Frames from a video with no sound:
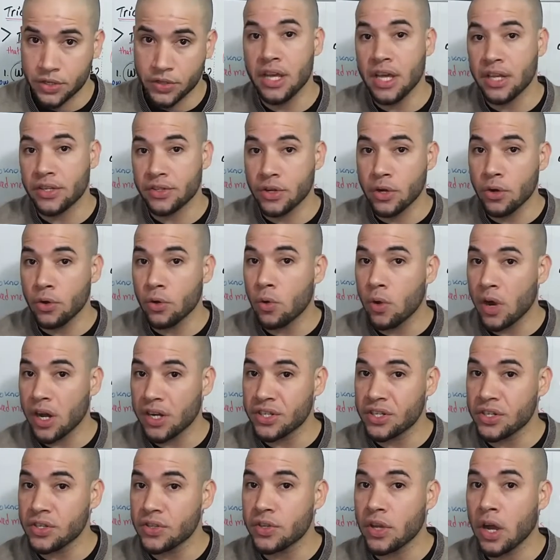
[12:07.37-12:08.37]
Yes-no
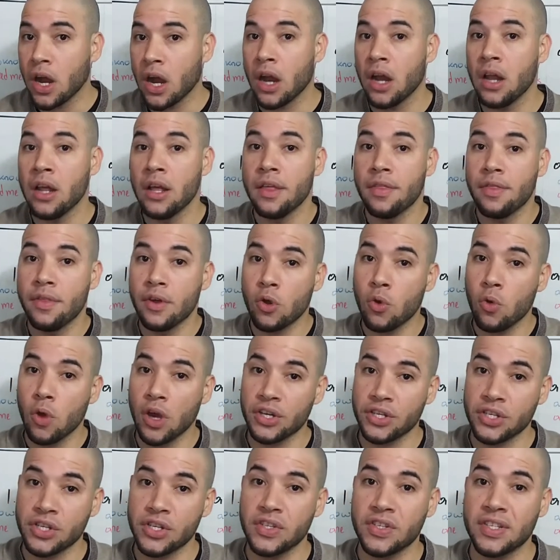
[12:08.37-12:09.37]
questions are the
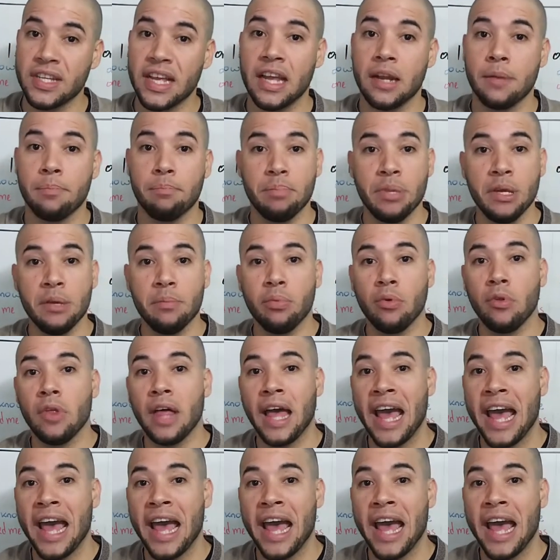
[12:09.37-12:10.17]
questions that people